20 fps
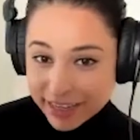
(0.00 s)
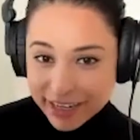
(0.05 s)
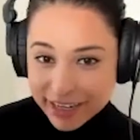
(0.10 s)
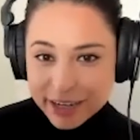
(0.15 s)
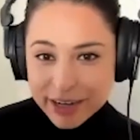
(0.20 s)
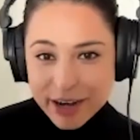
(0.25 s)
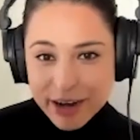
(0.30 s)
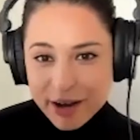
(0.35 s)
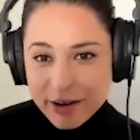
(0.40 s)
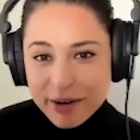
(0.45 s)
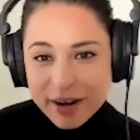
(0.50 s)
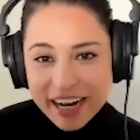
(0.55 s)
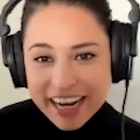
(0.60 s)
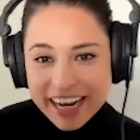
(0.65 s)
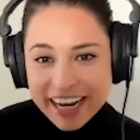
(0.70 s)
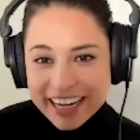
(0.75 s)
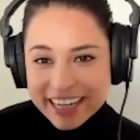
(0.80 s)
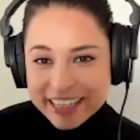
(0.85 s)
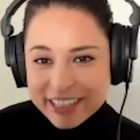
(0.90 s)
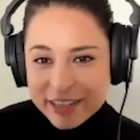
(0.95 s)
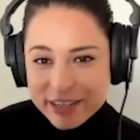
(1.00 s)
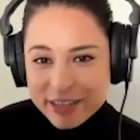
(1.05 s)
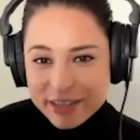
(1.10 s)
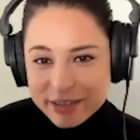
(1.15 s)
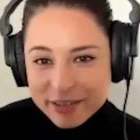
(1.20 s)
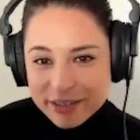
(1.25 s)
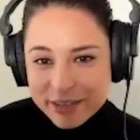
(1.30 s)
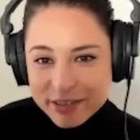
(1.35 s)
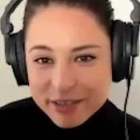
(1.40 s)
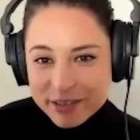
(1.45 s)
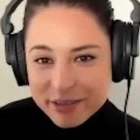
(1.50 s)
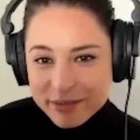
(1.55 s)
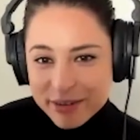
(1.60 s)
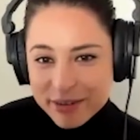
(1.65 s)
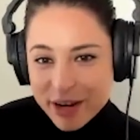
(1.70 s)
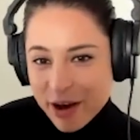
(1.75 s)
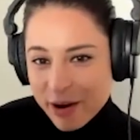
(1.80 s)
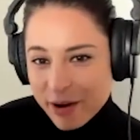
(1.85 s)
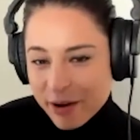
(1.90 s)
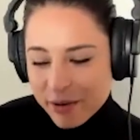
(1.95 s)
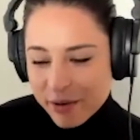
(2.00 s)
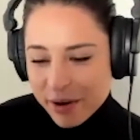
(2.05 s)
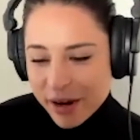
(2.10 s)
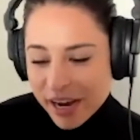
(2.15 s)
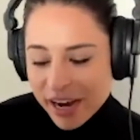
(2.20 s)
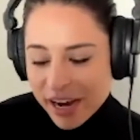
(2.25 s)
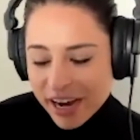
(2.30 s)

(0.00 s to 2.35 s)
You know, uh, do you do you know